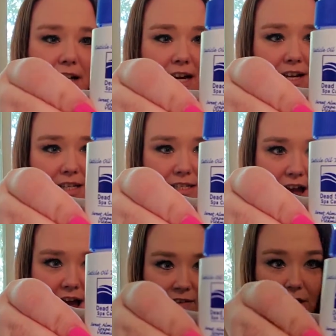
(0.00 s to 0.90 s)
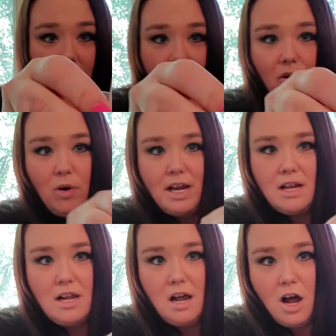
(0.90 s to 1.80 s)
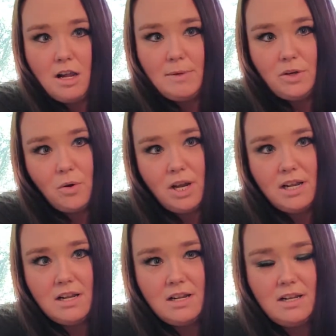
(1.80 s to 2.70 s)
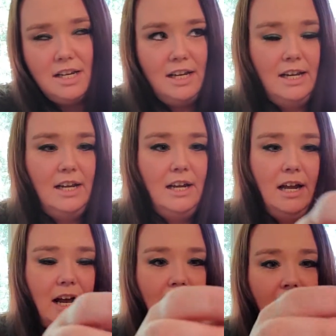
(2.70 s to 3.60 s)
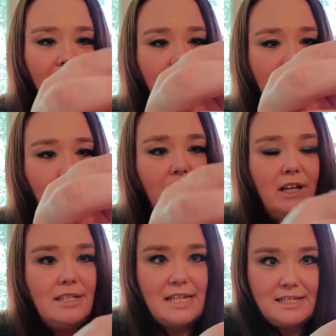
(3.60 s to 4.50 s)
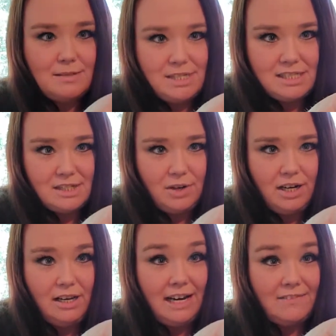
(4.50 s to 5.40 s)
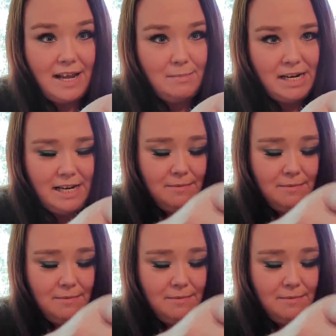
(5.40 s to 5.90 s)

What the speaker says: in it. It's got avocado oil, almond oil, grape oil, sesame seed oil, and vitamin E.